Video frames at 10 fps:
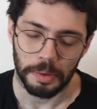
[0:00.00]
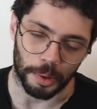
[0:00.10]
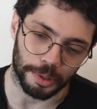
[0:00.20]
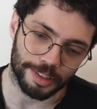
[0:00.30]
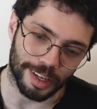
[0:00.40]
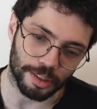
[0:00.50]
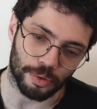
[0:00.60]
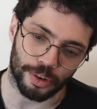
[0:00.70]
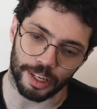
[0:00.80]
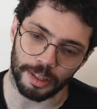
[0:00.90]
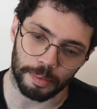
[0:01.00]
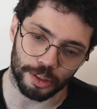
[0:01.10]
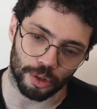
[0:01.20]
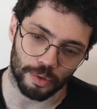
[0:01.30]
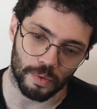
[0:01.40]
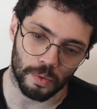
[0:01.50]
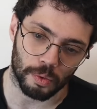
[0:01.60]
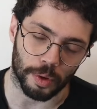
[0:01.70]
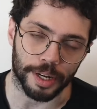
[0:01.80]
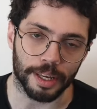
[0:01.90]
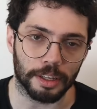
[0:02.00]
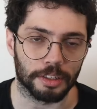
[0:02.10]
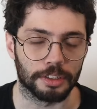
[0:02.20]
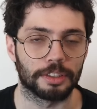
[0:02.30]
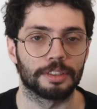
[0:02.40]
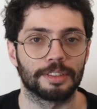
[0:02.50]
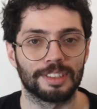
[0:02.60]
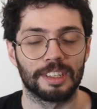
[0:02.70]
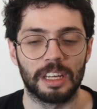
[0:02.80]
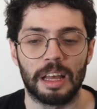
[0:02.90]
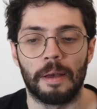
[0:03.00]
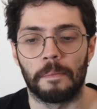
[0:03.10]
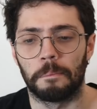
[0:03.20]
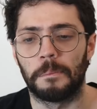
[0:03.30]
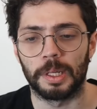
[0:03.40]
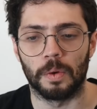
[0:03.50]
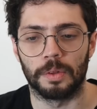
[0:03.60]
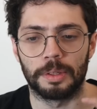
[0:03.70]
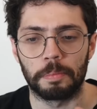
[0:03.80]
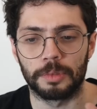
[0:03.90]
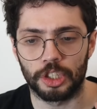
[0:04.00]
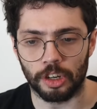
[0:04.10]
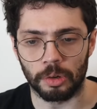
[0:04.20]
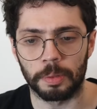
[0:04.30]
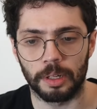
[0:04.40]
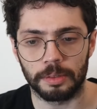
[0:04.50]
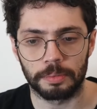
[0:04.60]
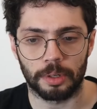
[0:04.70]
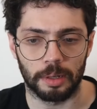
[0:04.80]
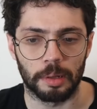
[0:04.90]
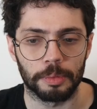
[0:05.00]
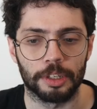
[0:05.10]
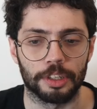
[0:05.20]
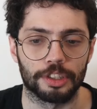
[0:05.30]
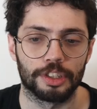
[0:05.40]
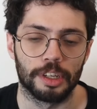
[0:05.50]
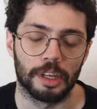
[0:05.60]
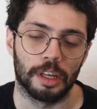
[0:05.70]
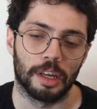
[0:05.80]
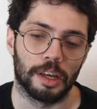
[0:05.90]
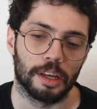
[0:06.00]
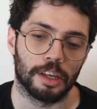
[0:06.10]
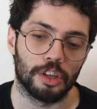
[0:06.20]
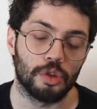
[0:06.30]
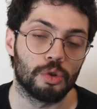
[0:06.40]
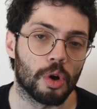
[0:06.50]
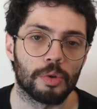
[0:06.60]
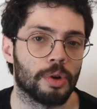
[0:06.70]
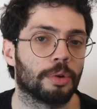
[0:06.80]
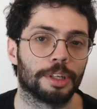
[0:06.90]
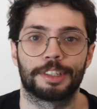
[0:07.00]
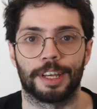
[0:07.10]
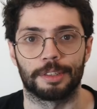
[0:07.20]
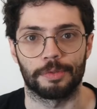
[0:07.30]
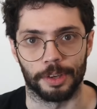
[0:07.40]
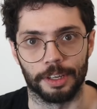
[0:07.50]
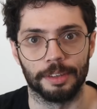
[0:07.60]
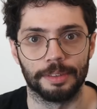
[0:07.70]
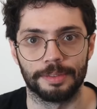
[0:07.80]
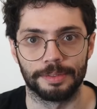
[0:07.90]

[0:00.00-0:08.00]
Well, the size of A depends on what A is. But the general problem here is you don't know the size of A.